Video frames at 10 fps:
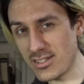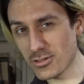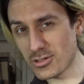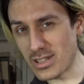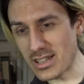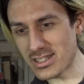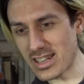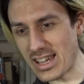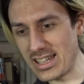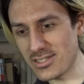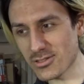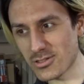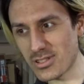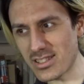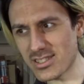or 2008 or
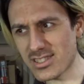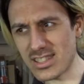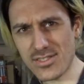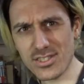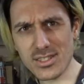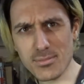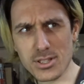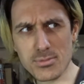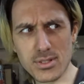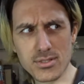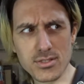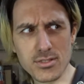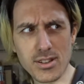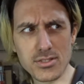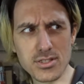2007. It must have been
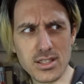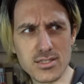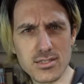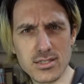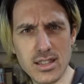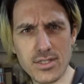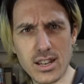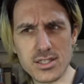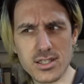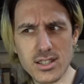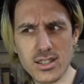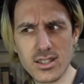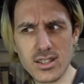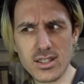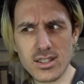around 2007 actually,
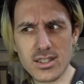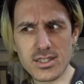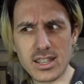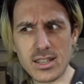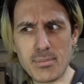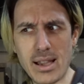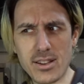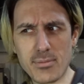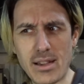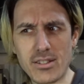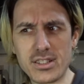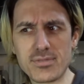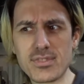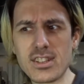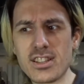thinking back about it.
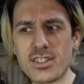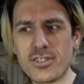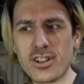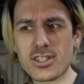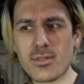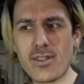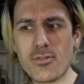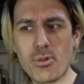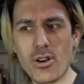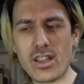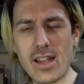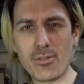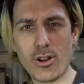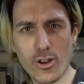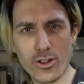The first time I ever put a
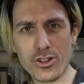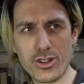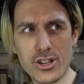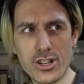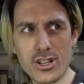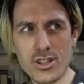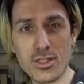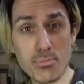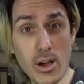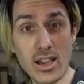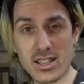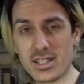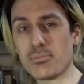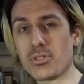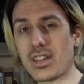camera on the bike, I
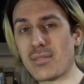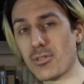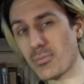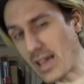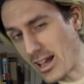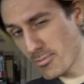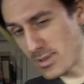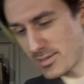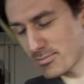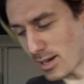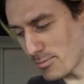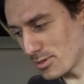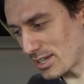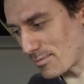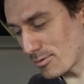didn't put the camera on my helmet, but I
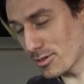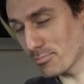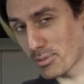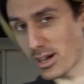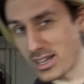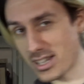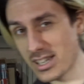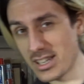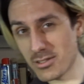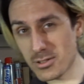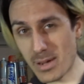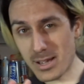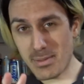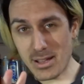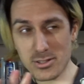put the camera on the bike, was
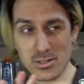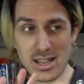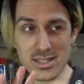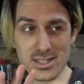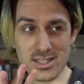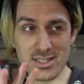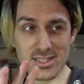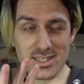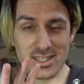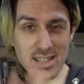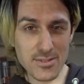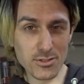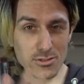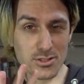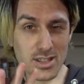back about 2007
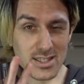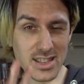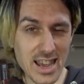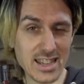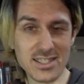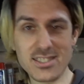or 2008.